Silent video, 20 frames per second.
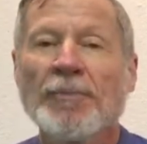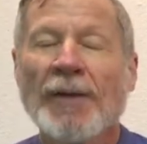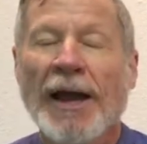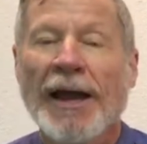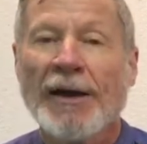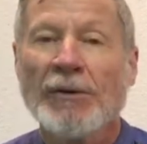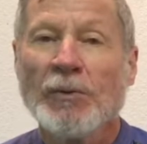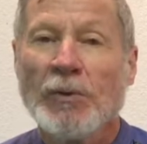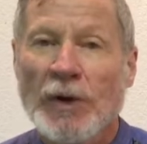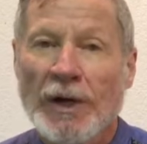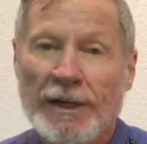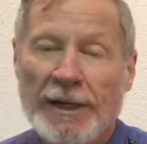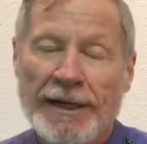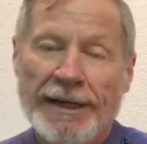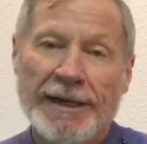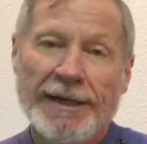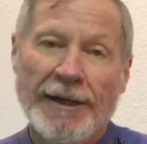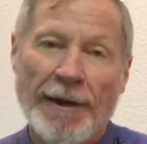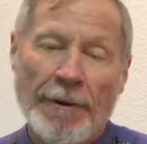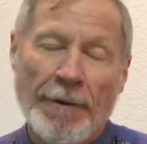and
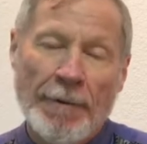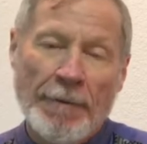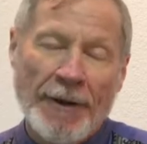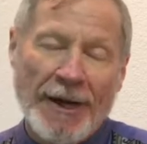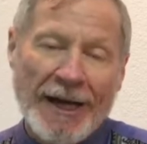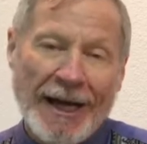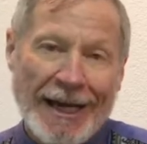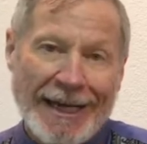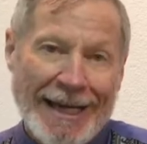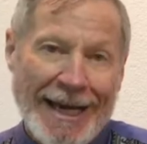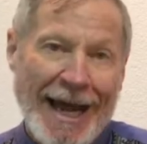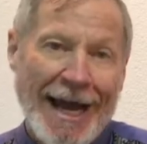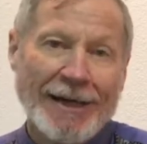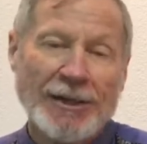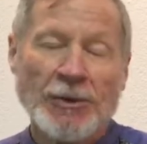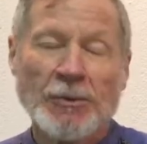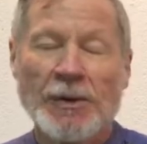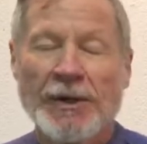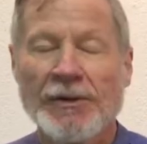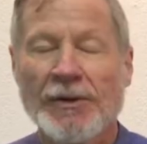really
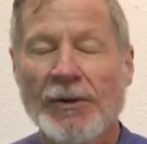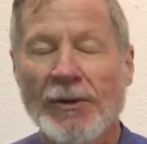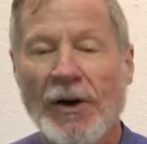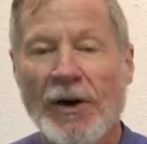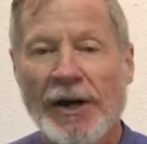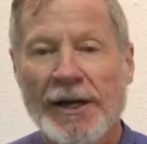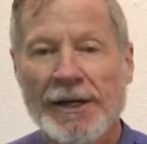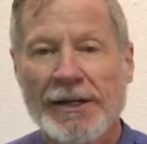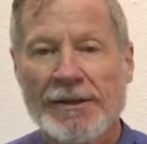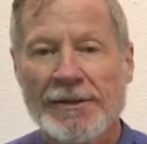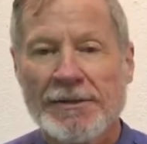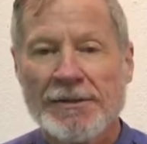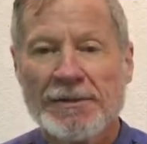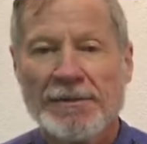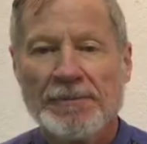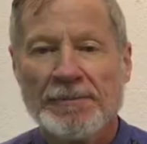connect with your audience.